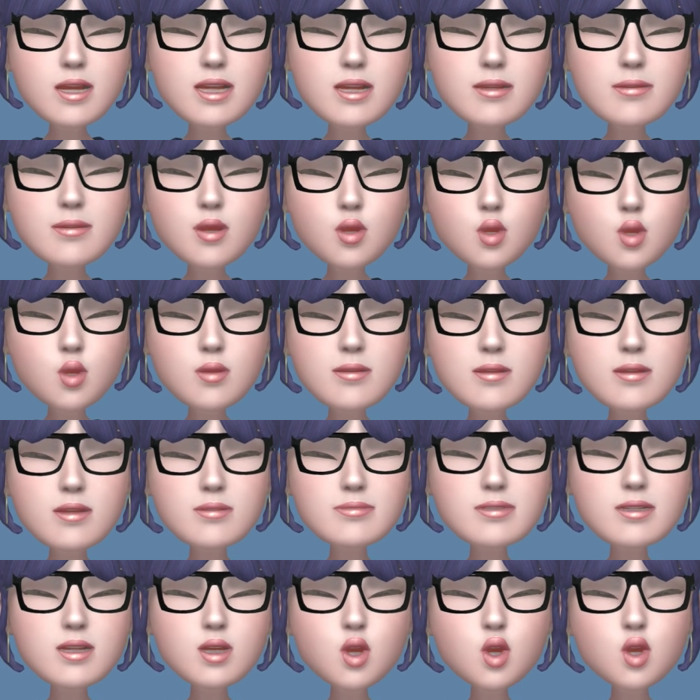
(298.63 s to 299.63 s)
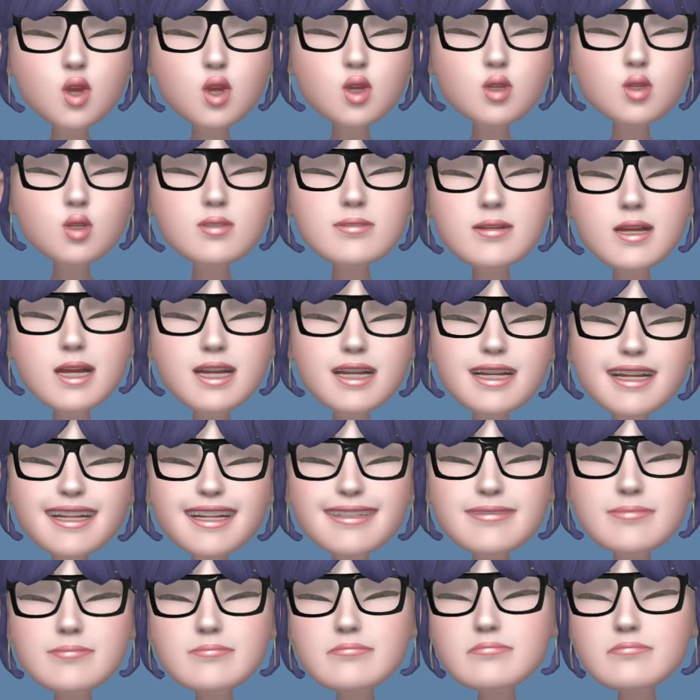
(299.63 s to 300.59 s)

prescription jar of medicine.